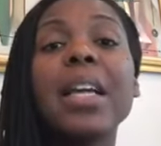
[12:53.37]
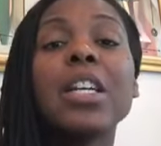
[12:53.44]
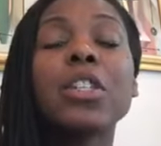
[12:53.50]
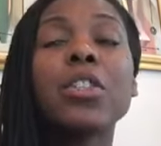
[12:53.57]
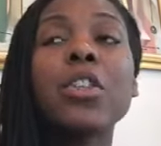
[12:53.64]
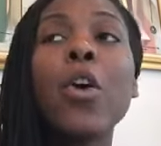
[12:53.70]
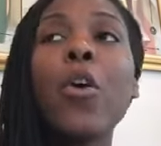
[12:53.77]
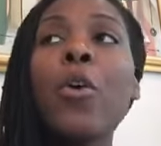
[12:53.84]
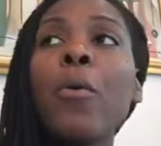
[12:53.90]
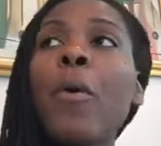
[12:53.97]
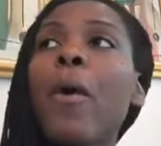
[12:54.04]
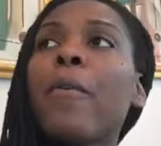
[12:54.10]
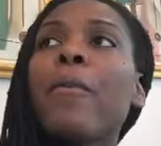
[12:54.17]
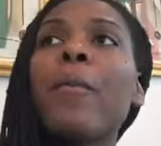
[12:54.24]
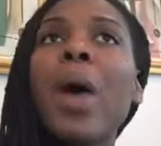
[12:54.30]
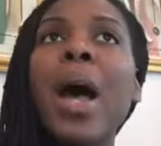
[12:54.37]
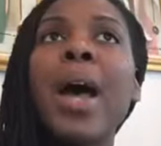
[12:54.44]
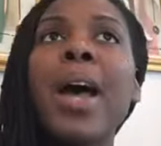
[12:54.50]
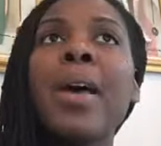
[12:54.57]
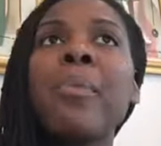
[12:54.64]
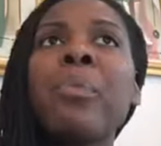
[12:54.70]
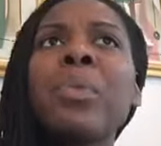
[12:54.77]
So
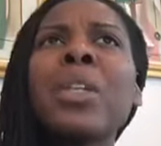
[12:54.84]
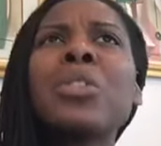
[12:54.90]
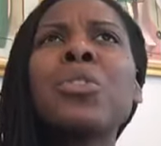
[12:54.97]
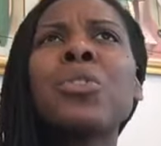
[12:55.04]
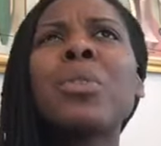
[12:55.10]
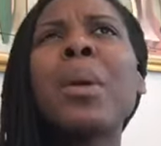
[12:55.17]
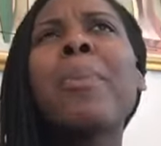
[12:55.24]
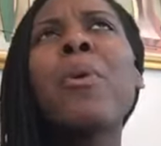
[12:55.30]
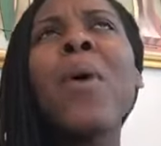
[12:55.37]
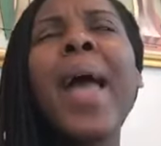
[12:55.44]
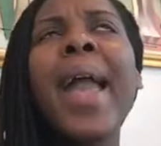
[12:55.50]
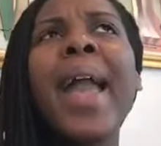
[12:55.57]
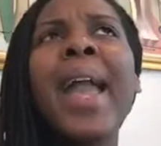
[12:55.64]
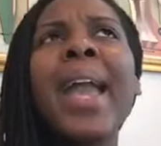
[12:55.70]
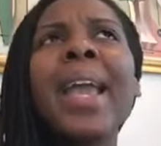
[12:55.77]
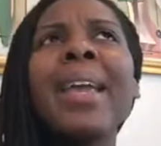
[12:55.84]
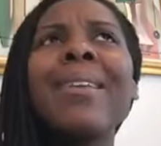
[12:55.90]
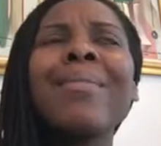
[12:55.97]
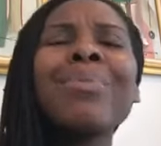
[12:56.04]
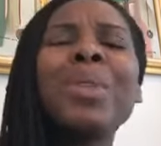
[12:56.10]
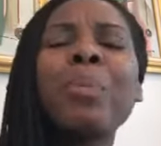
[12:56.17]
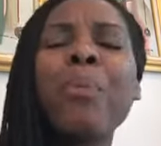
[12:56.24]
AAA,
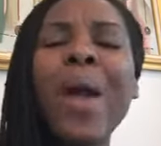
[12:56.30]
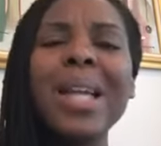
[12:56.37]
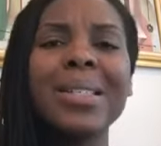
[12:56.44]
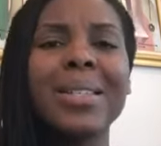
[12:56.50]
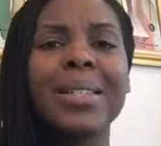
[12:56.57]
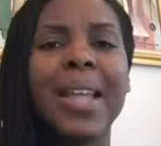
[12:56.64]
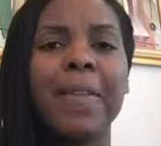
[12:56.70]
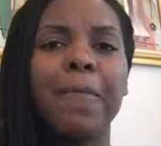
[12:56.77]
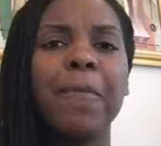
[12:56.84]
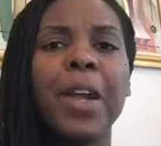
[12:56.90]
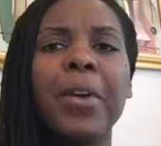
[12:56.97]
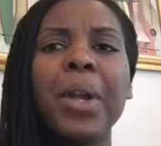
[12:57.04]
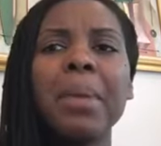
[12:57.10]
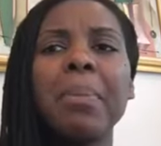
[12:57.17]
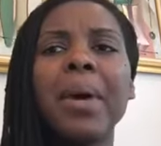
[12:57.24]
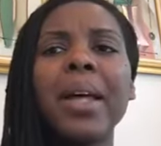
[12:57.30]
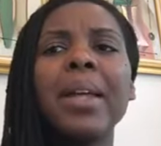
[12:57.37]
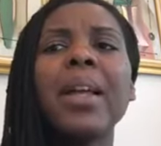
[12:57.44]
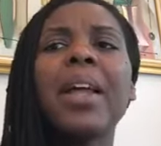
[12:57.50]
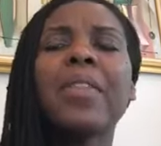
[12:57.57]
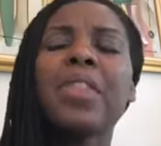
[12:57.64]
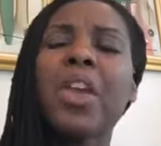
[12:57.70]
the prices can vary, but
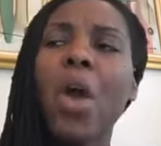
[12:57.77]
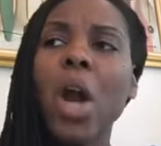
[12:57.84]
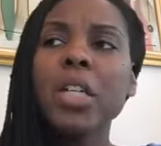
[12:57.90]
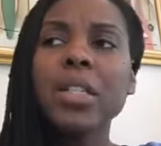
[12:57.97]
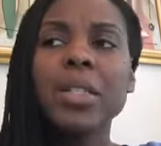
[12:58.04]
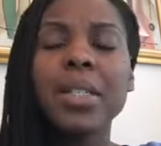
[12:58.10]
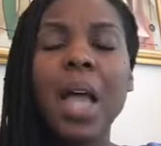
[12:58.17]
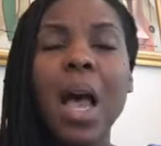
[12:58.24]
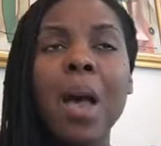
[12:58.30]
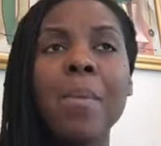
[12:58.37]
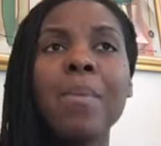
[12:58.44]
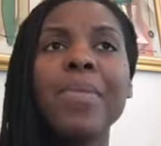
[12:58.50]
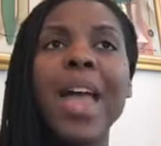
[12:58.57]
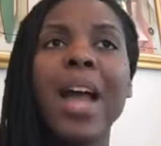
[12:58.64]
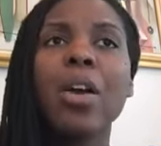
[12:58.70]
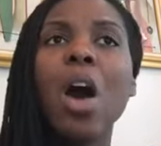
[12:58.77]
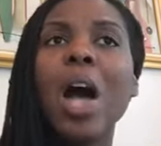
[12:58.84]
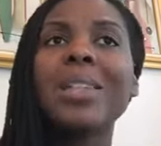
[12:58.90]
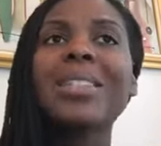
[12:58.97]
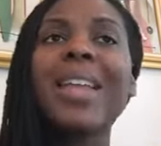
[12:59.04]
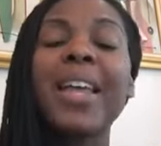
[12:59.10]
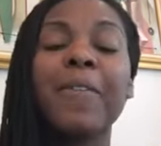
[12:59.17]
there are some that
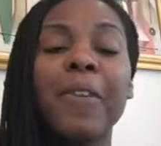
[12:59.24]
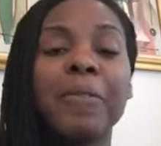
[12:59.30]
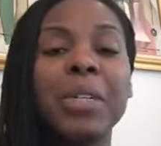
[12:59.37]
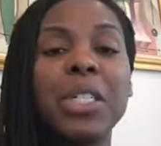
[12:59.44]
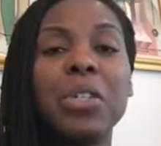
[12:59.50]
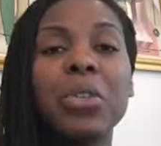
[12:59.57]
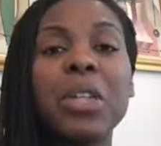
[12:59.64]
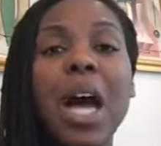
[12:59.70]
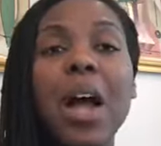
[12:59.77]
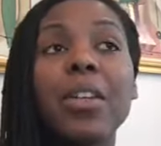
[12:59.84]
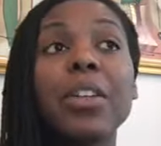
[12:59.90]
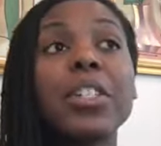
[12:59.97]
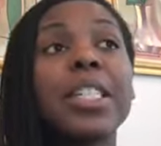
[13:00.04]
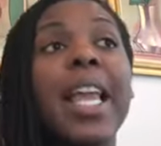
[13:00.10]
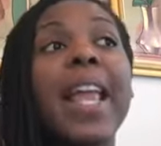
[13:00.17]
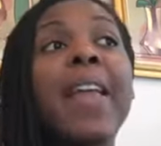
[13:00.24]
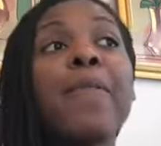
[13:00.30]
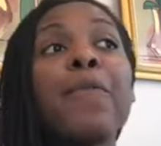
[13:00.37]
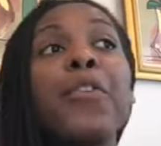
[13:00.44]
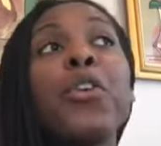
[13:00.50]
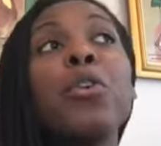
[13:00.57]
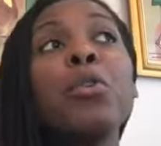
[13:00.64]
cost like $52. If
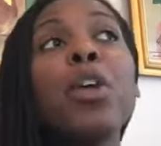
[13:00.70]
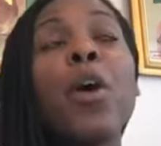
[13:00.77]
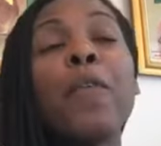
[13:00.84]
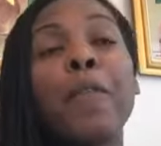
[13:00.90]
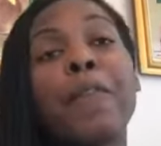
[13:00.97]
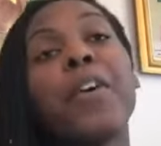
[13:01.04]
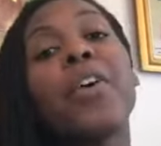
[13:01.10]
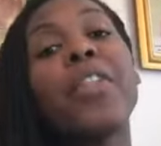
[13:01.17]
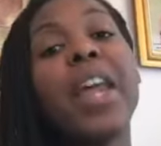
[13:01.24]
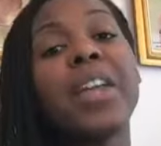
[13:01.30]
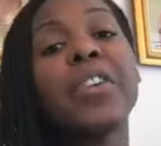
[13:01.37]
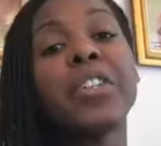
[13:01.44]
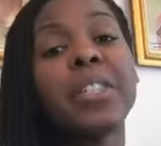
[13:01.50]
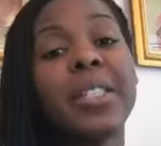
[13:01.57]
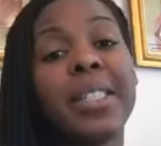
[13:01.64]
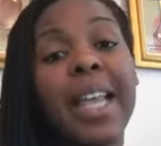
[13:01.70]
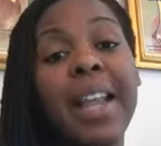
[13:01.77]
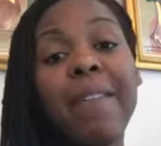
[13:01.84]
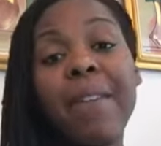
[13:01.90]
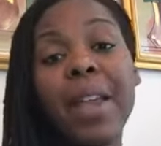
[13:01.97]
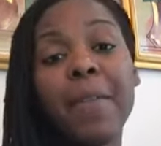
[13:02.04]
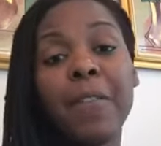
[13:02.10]
you don't feel that you're
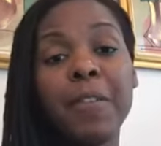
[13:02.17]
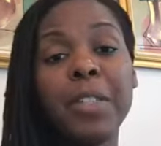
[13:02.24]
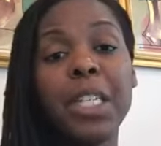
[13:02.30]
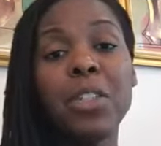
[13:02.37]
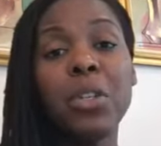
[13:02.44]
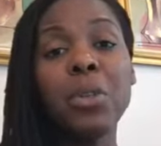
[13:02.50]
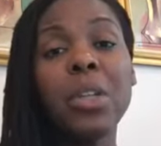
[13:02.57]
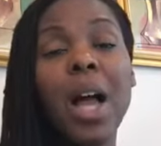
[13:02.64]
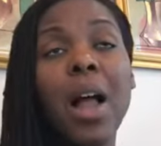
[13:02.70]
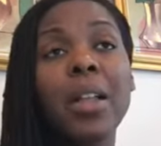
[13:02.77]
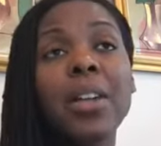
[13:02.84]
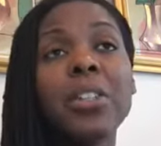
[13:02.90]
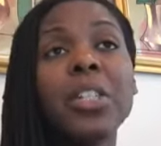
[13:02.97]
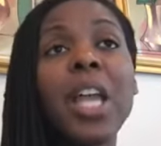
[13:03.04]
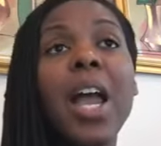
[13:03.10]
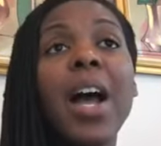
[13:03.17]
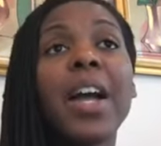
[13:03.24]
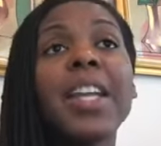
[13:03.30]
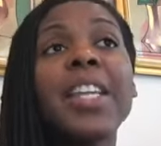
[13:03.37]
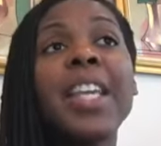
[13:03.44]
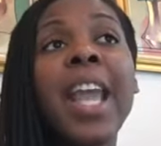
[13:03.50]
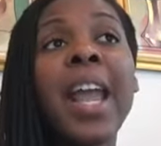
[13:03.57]
saving $52 a
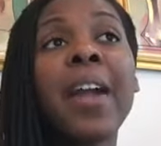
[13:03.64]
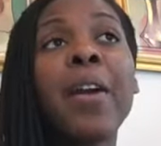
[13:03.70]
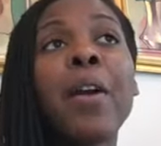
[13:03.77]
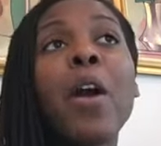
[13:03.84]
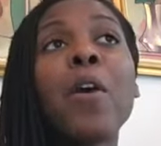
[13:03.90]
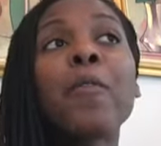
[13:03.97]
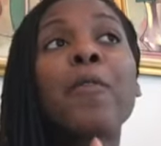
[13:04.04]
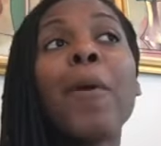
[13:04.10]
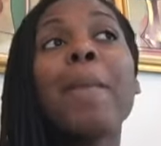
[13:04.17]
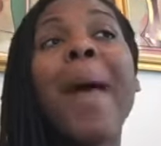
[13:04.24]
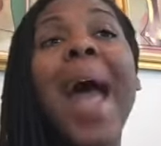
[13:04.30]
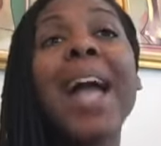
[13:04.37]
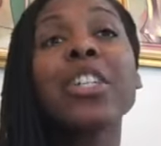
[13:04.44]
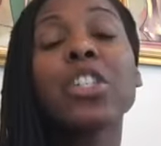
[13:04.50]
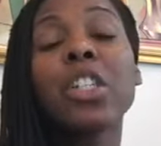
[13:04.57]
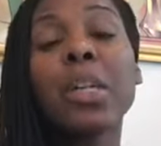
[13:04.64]
year from actually